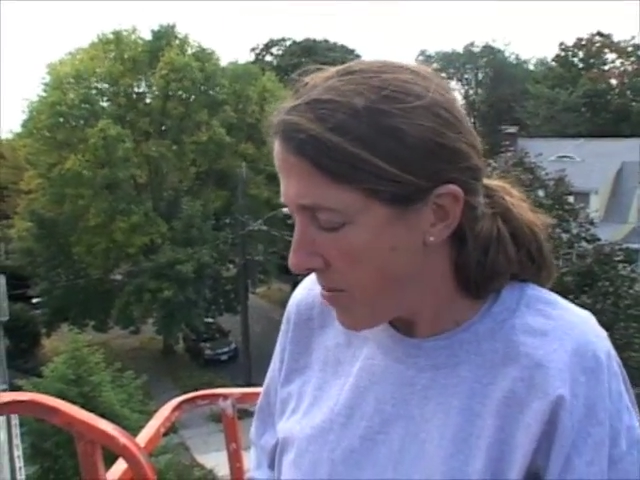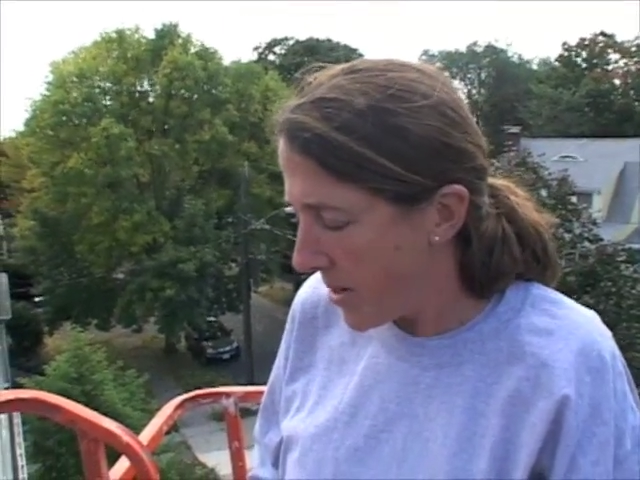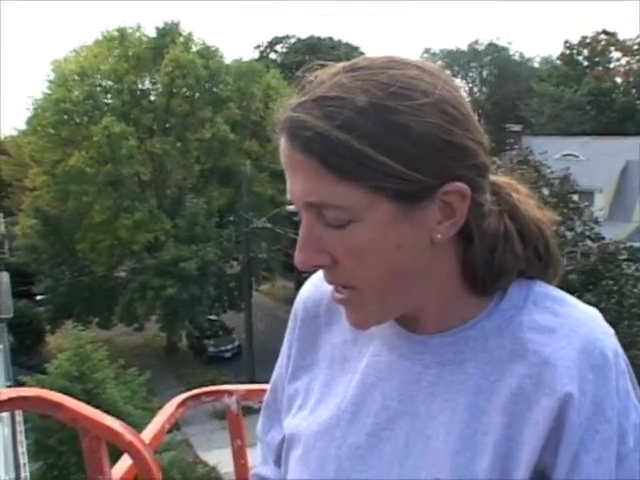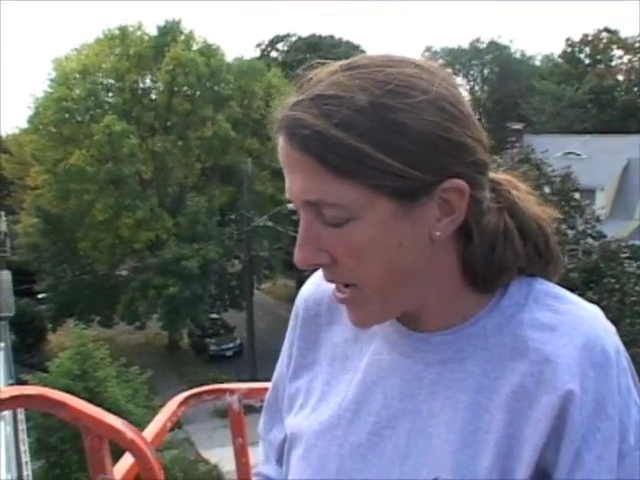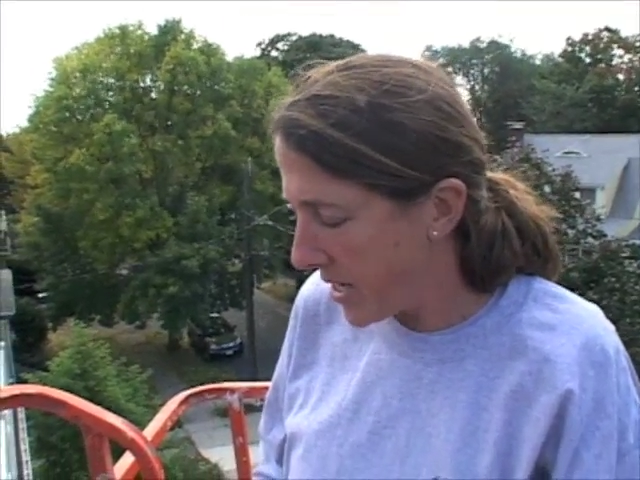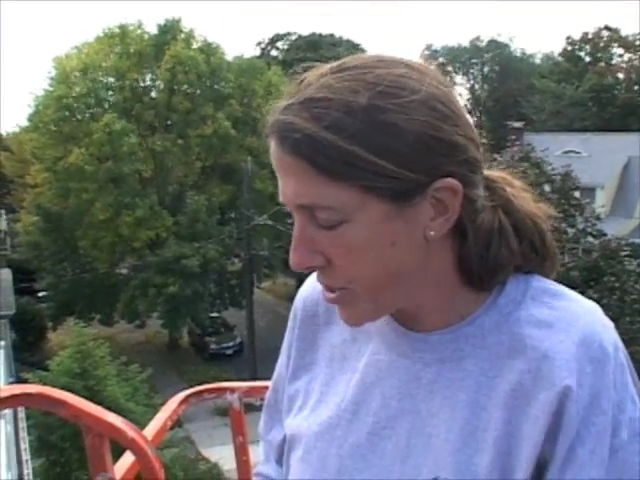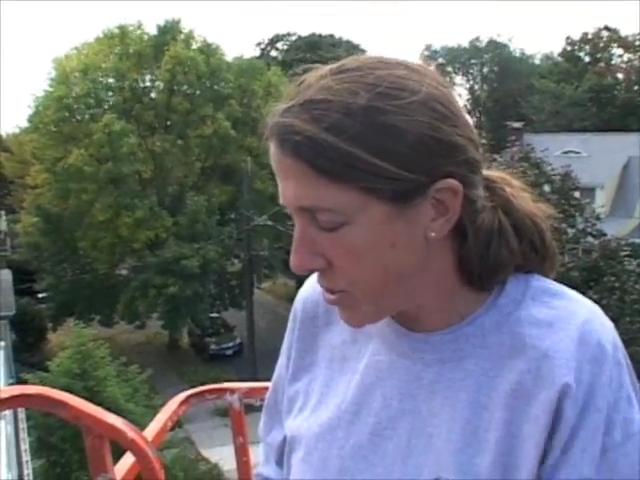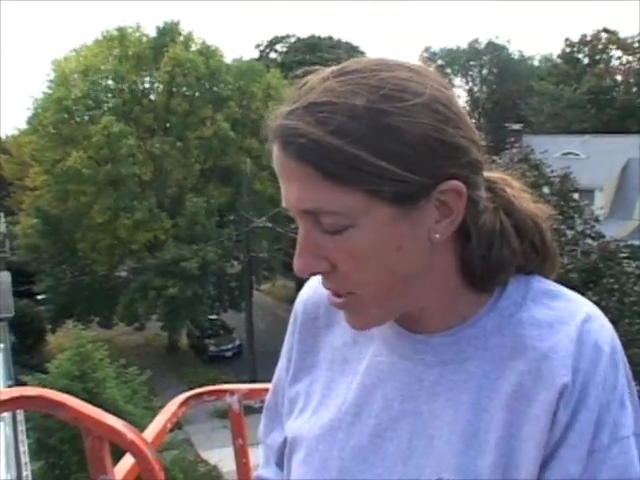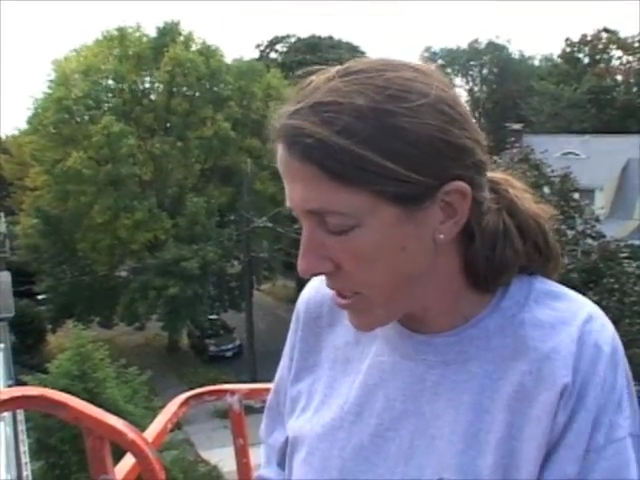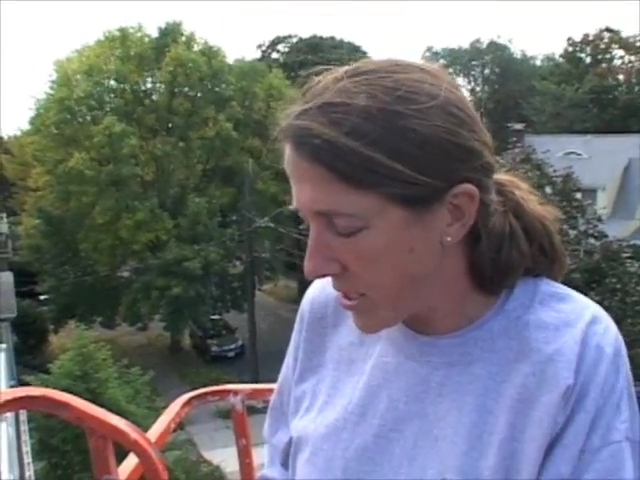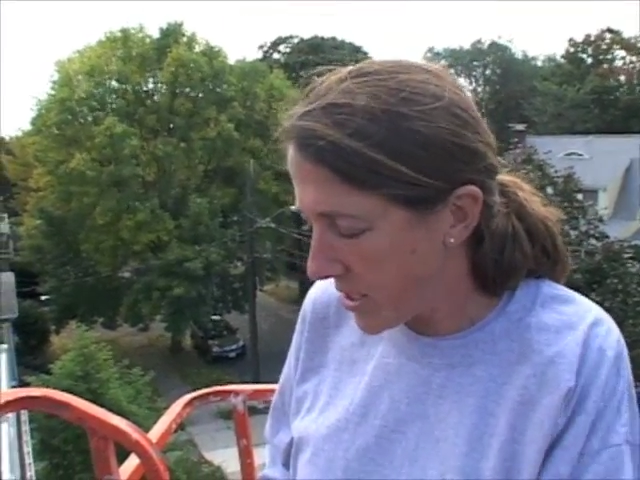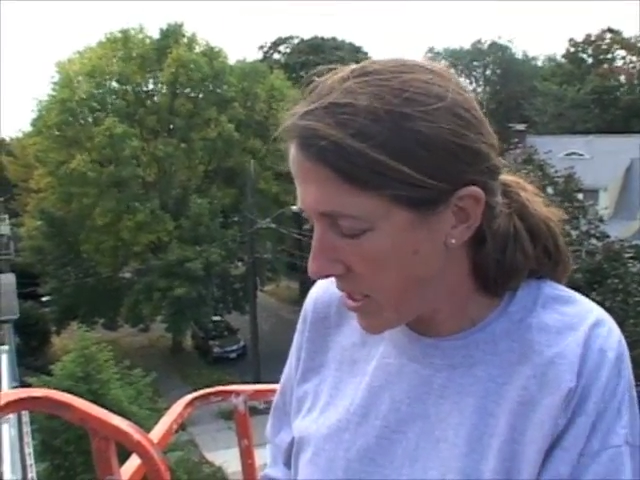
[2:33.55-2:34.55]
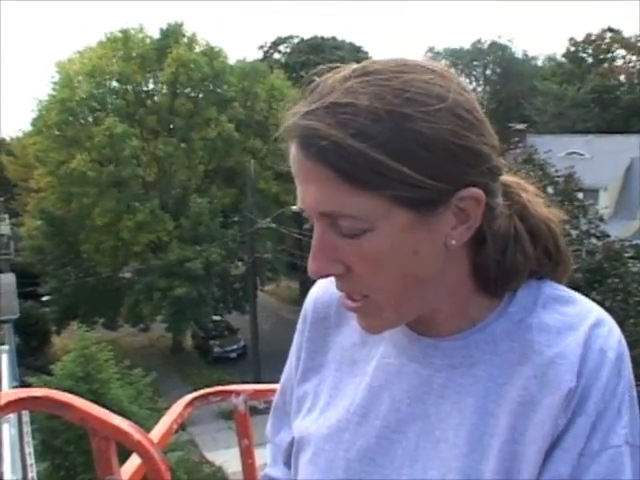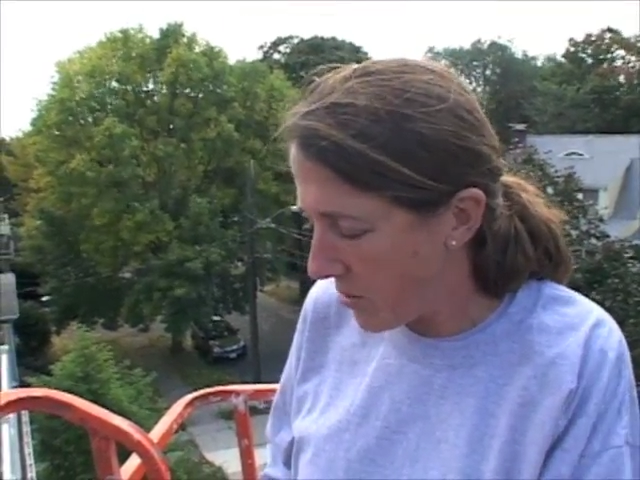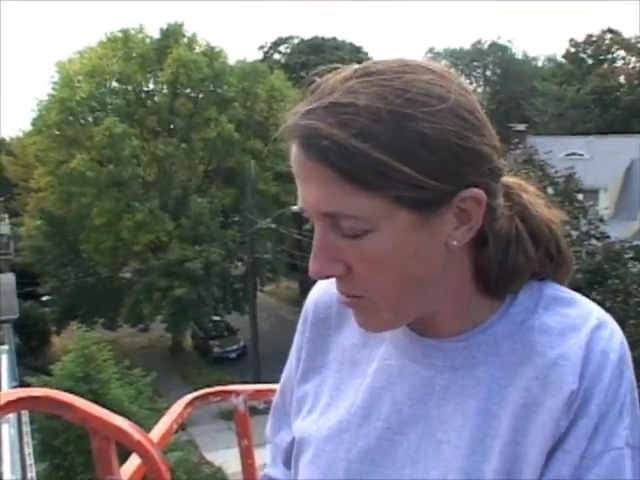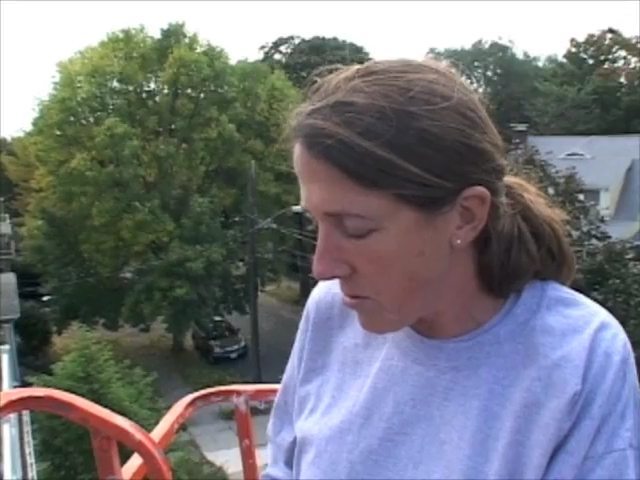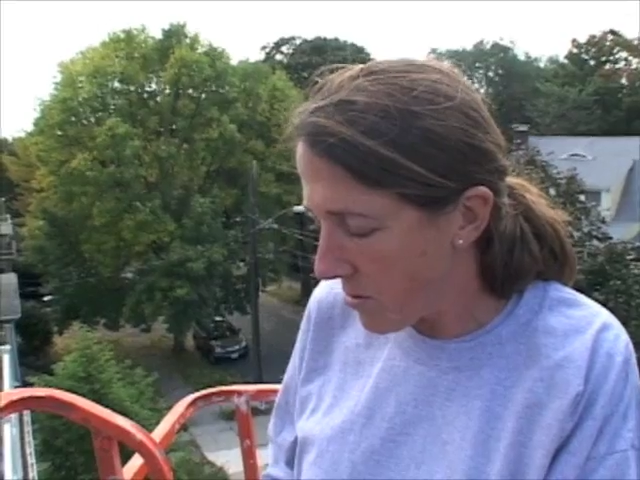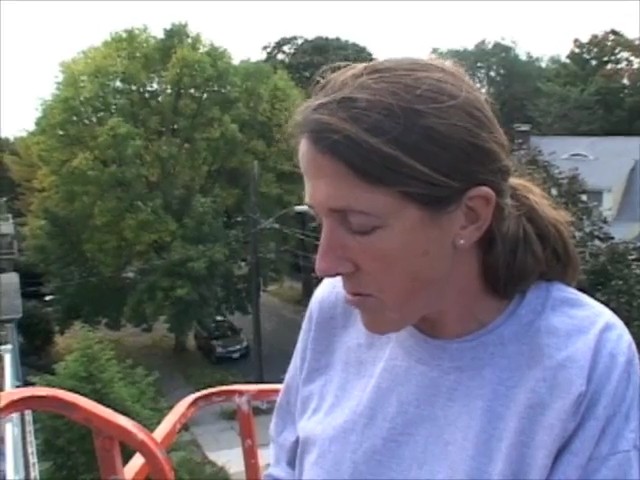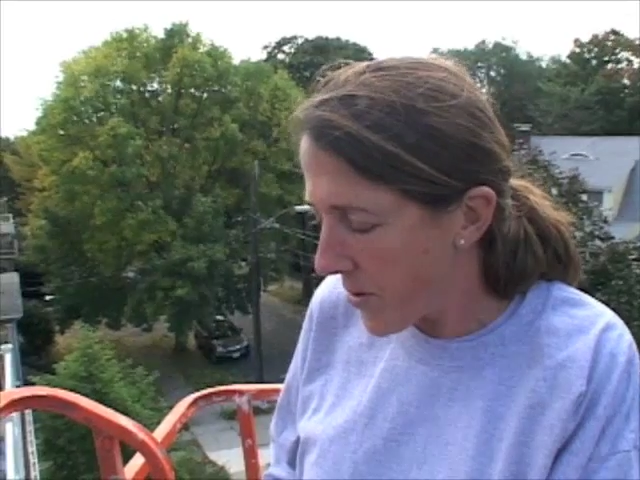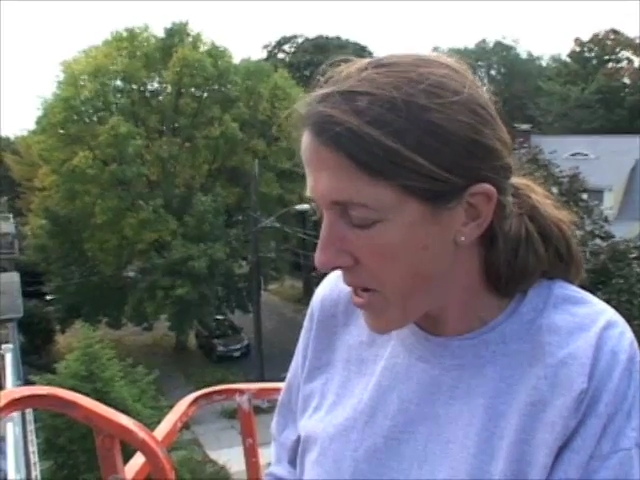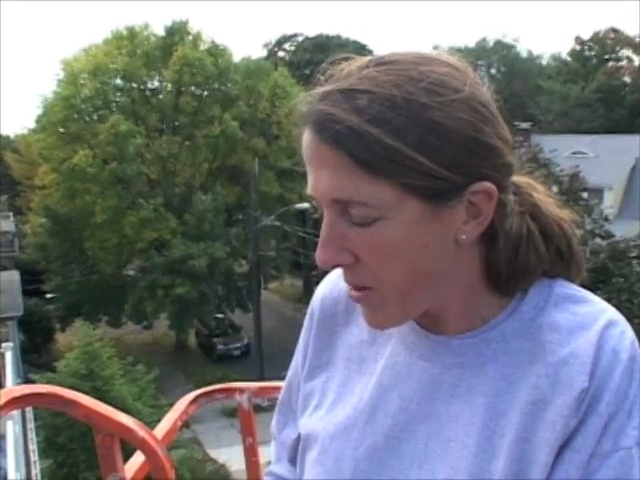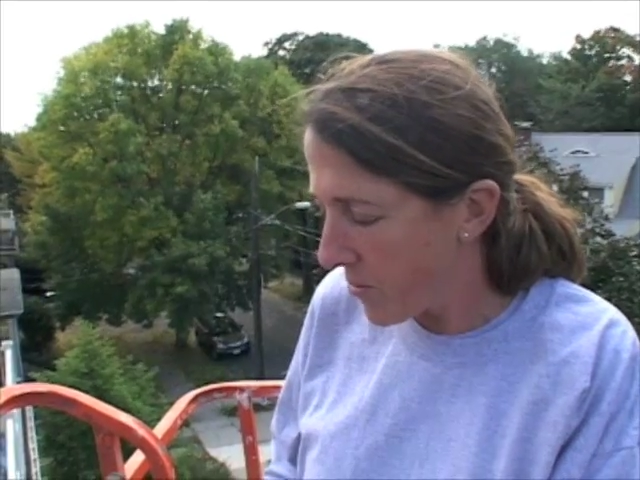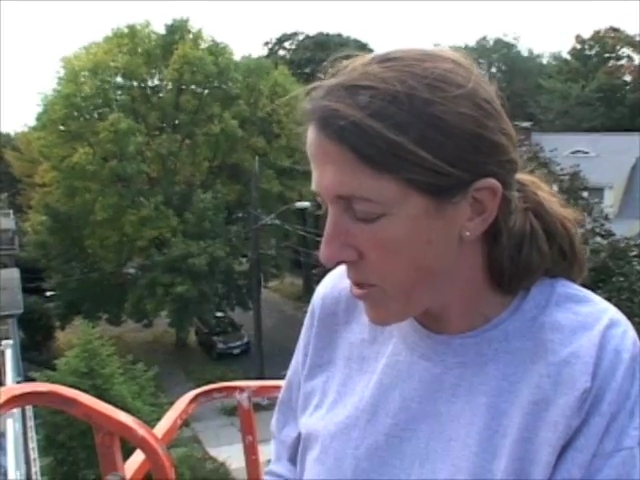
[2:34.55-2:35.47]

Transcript: But as you can see, we were right.